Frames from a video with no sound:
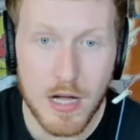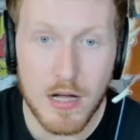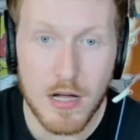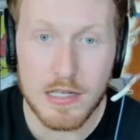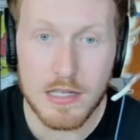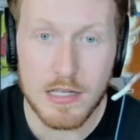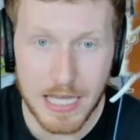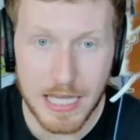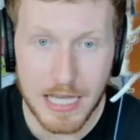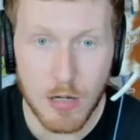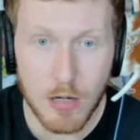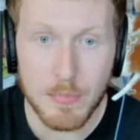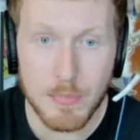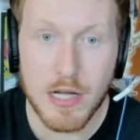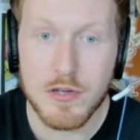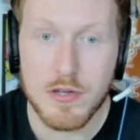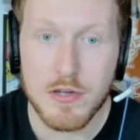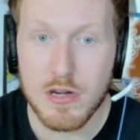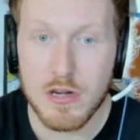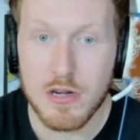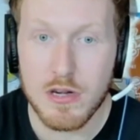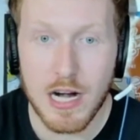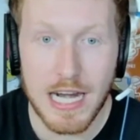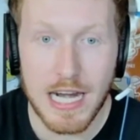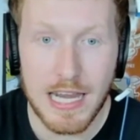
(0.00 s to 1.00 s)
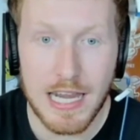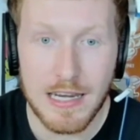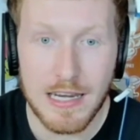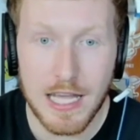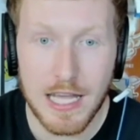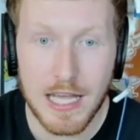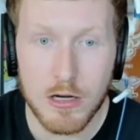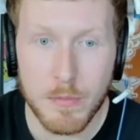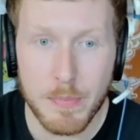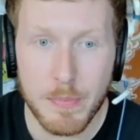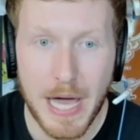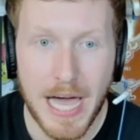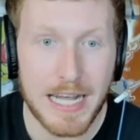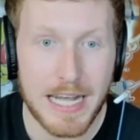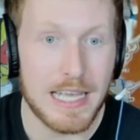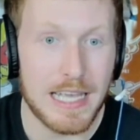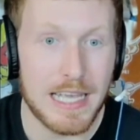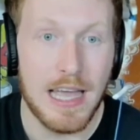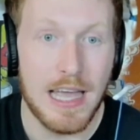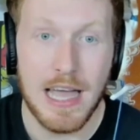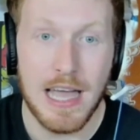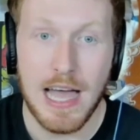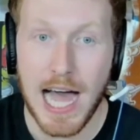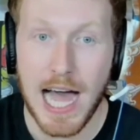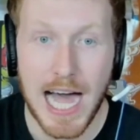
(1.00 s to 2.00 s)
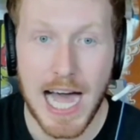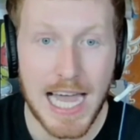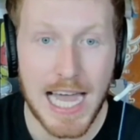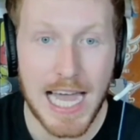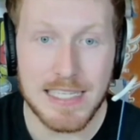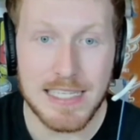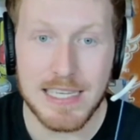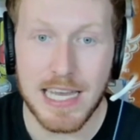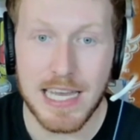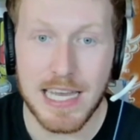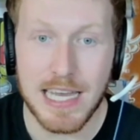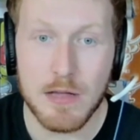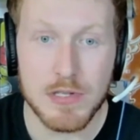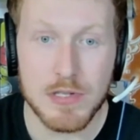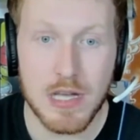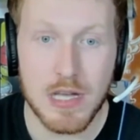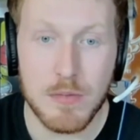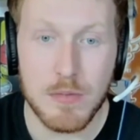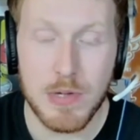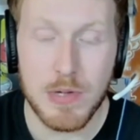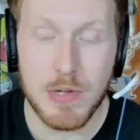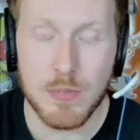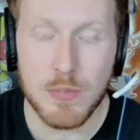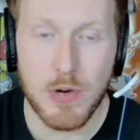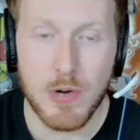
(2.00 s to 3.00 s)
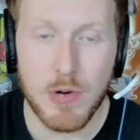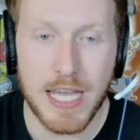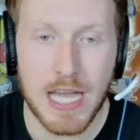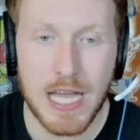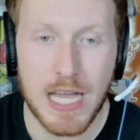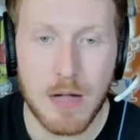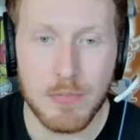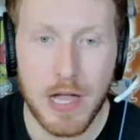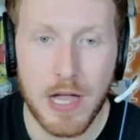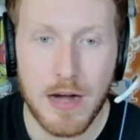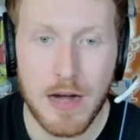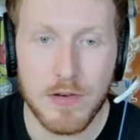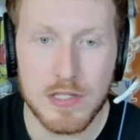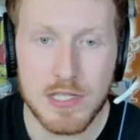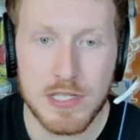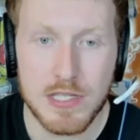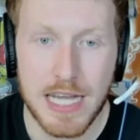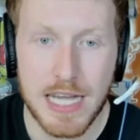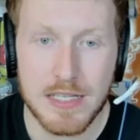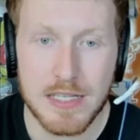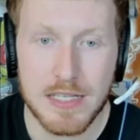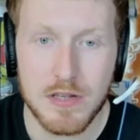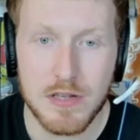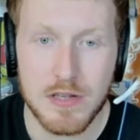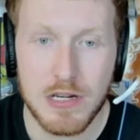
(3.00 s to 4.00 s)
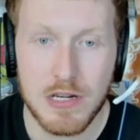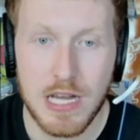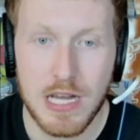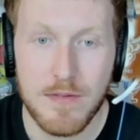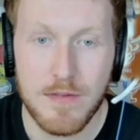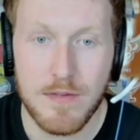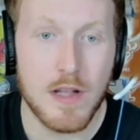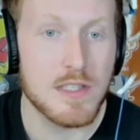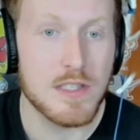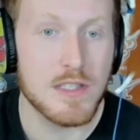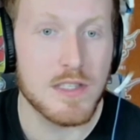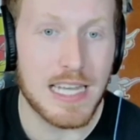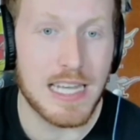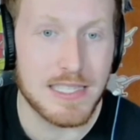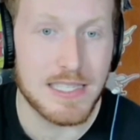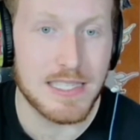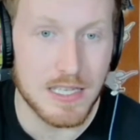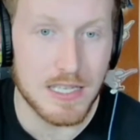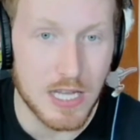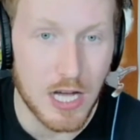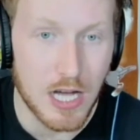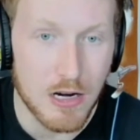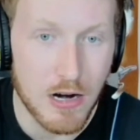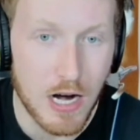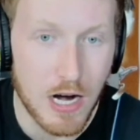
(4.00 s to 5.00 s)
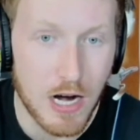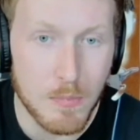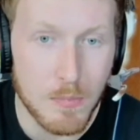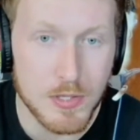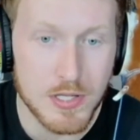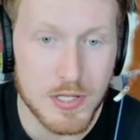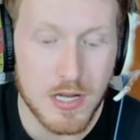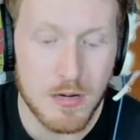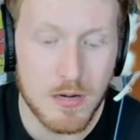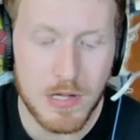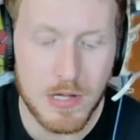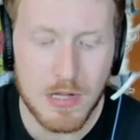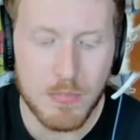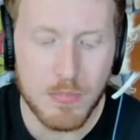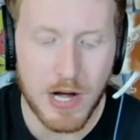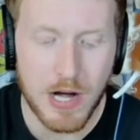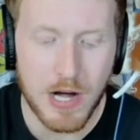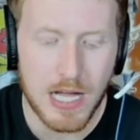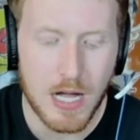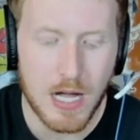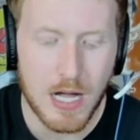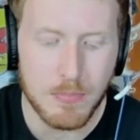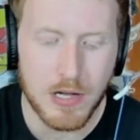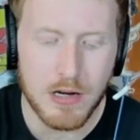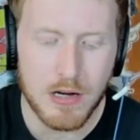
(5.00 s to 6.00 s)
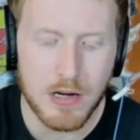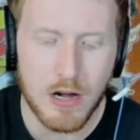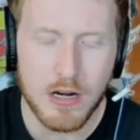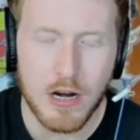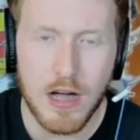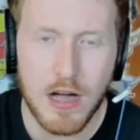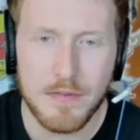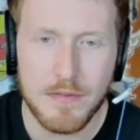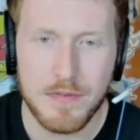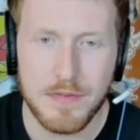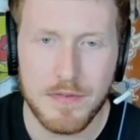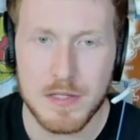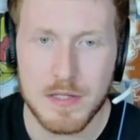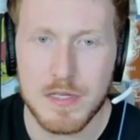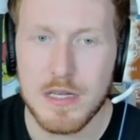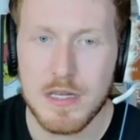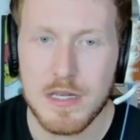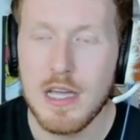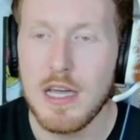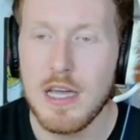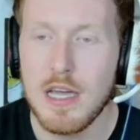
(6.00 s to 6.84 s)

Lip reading: Gilbo started at nickelback. I said he was going to be the breakout player for Texas on defense. I said Gunnar Helm was going to be the breakout player on offense.